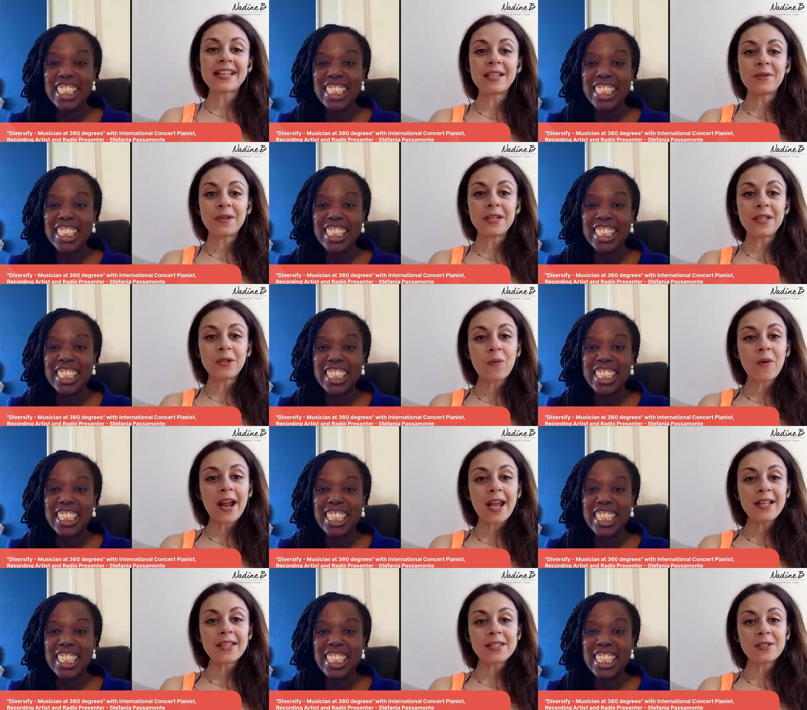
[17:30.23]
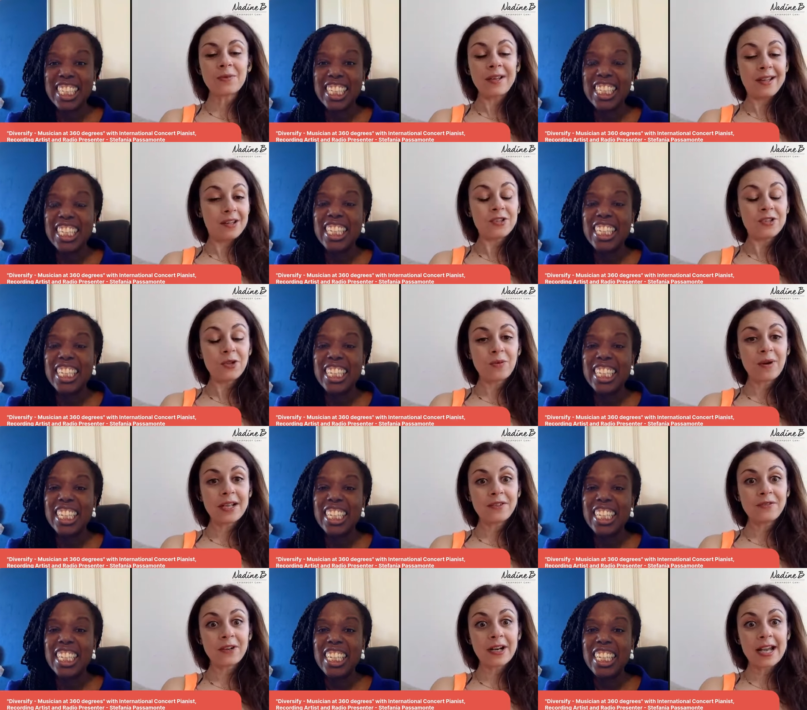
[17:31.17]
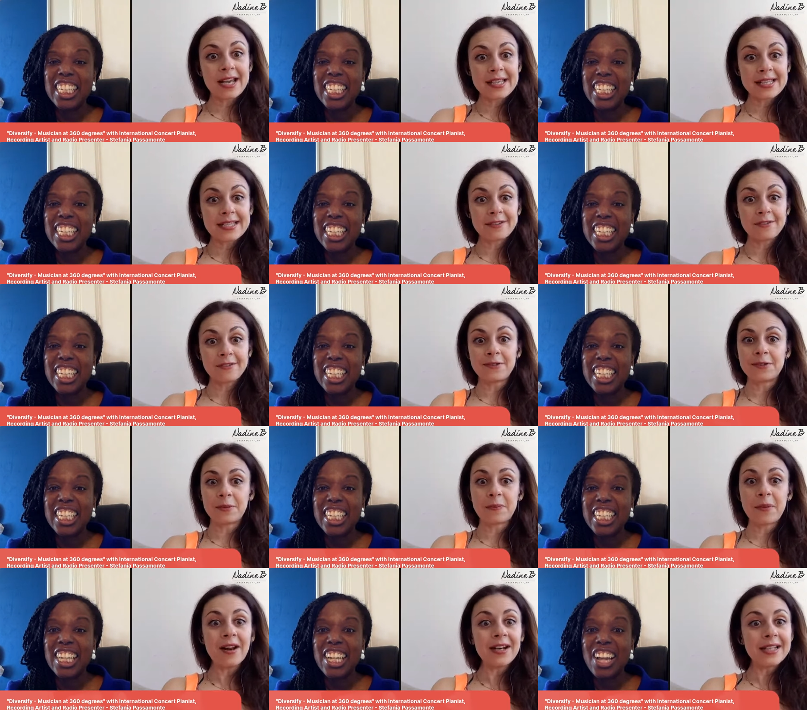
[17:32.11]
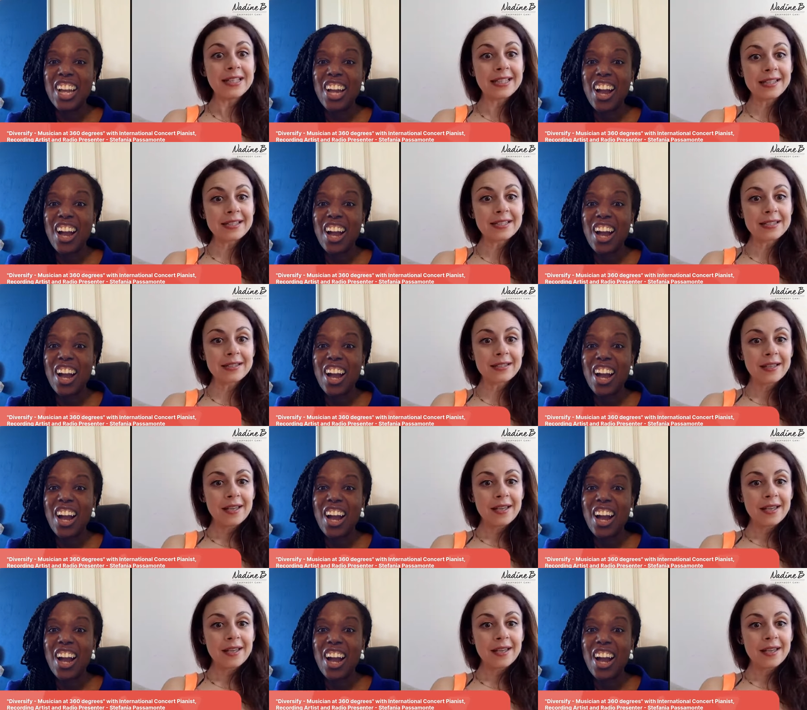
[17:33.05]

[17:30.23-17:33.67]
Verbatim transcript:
Speaker 1: the way you write, so why don't you write for us for politics?